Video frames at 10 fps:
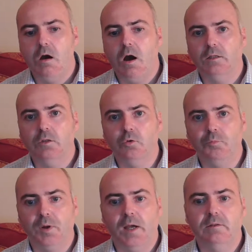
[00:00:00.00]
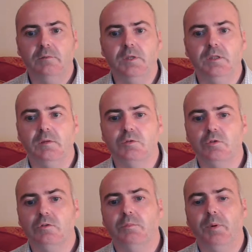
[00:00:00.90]
Alan Lowe bragged to me that he was
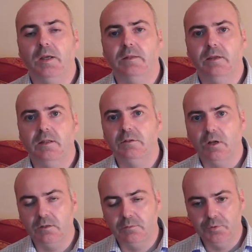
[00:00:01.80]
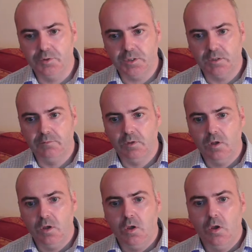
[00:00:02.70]
going to buy a 10 grand computer.
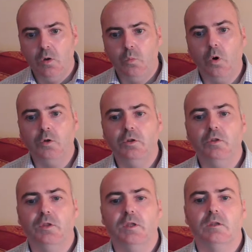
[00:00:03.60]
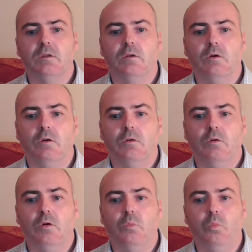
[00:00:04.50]
What do you think
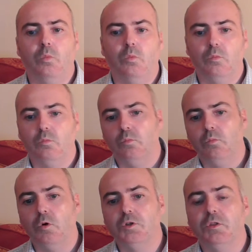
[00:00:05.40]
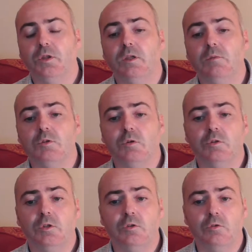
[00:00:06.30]
he was
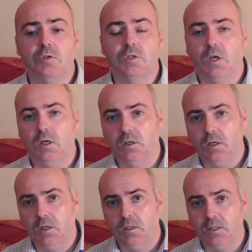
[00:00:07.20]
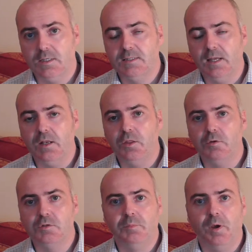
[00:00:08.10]
going to use this
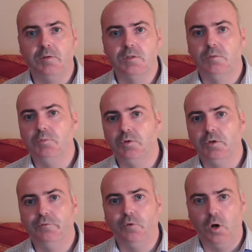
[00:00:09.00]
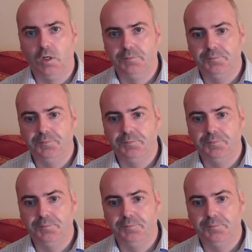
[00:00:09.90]
£10,000 computer for?